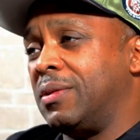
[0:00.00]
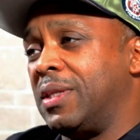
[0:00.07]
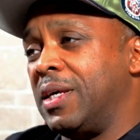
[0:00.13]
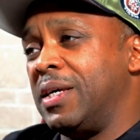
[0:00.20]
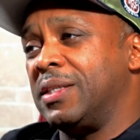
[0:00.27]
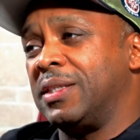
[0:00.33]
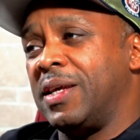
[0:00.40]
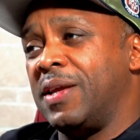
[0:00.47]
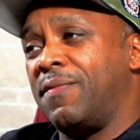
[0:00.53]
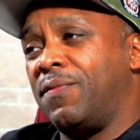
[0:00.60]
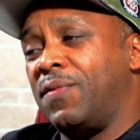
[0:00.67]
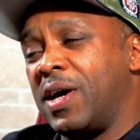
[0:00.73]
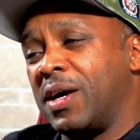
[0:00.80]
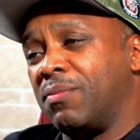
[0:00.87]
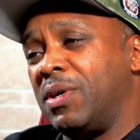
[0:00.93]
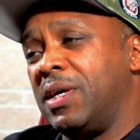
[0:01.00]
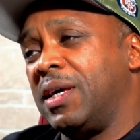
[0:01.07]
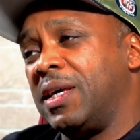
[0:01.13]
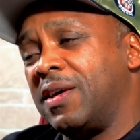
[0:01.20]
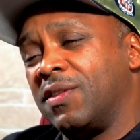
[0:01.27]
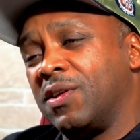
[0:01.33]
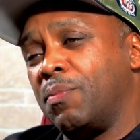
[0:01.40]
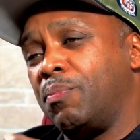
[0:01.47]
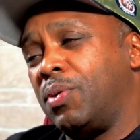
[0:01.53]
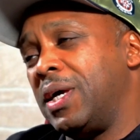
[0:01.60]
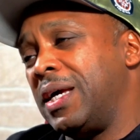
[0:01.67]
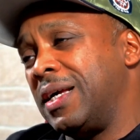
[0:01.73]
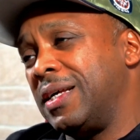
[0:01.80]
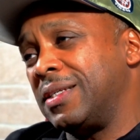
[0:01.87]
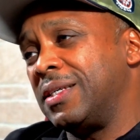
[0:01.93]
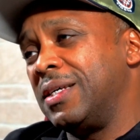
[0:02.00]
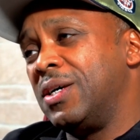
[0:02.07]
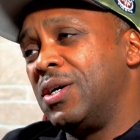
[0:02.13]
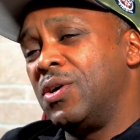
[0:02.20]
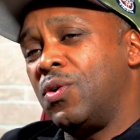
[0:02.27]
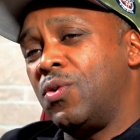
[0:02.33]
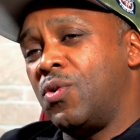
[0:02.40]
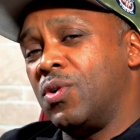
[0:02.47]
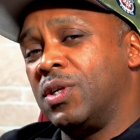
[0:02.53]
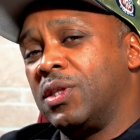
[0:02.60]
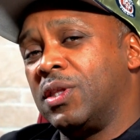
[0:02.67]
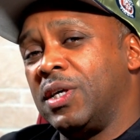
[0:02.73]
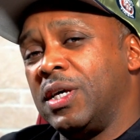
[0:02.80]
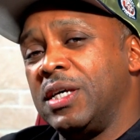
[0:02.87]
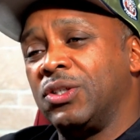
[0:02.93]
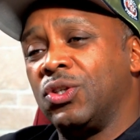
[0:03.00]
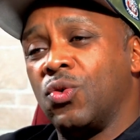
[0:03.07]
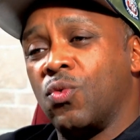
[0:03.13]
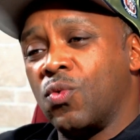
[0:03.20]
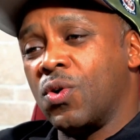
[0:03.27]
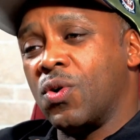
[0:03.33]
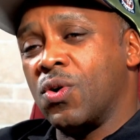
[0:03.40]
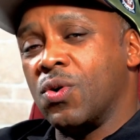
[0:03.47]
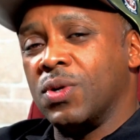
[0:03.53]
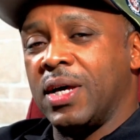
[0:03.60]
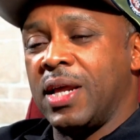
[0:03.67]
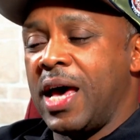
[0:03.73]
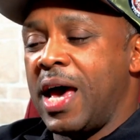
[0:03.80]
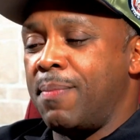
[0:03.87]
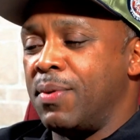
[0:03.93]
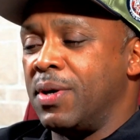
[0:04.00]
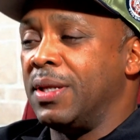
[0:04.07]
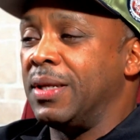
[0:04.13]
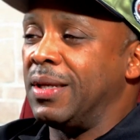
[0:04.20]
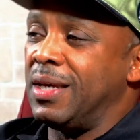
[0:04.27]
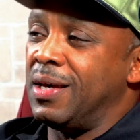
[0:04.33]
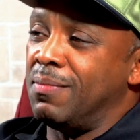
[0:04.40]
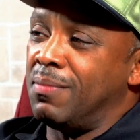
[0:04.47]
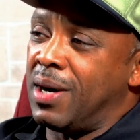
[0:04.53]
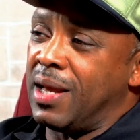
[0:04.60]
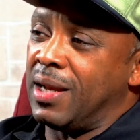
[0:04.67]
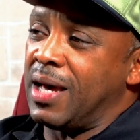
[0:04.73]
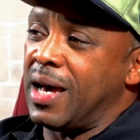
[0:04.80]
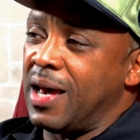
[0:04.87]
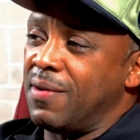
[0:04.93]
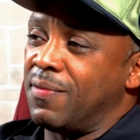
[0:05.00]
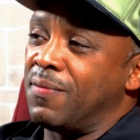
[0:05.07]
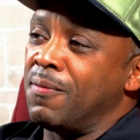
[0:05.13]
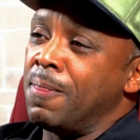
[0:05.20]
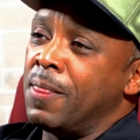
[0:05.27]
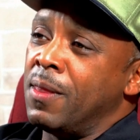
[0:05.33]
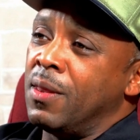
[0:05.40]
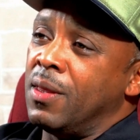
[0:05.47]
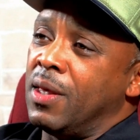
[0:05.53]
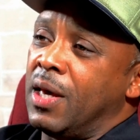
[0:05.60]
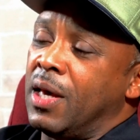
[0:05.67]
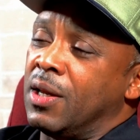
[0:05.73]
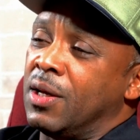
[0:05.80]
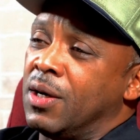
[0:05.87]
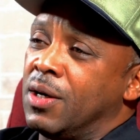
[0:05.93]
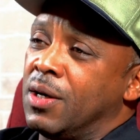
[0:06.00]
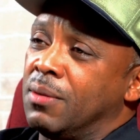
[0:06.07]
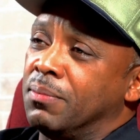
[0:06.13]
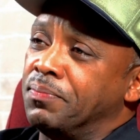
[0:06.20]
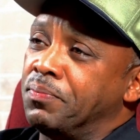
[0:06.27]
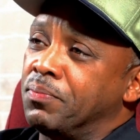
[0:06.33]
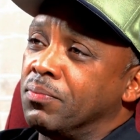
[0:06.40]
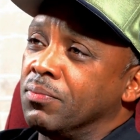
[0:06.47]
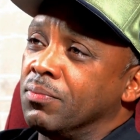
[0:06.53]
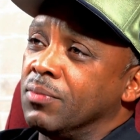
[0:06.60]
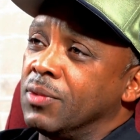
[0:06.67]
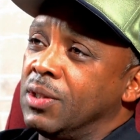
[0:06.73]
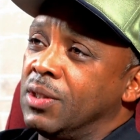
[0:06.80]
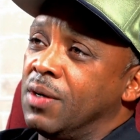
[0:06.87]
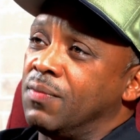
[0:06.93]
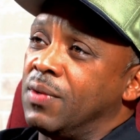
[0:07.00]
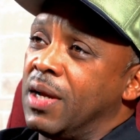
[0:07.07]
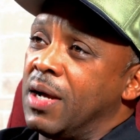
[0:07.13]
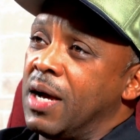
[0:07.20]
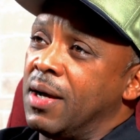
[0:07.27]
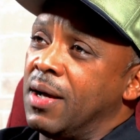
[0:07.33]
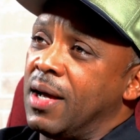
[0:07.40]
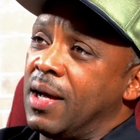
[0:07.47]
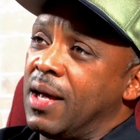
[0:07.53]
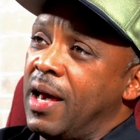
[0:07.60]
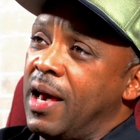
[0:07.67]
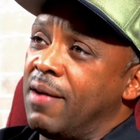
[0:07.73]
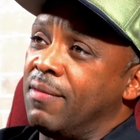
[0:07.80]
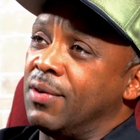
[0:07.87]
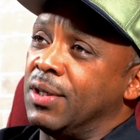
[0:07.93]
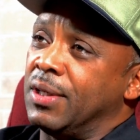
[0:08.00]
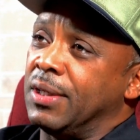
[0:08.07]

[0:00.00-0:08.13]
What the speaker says: things that affect me and give the opinions on the things in the world that happen in my life, and stuff that I have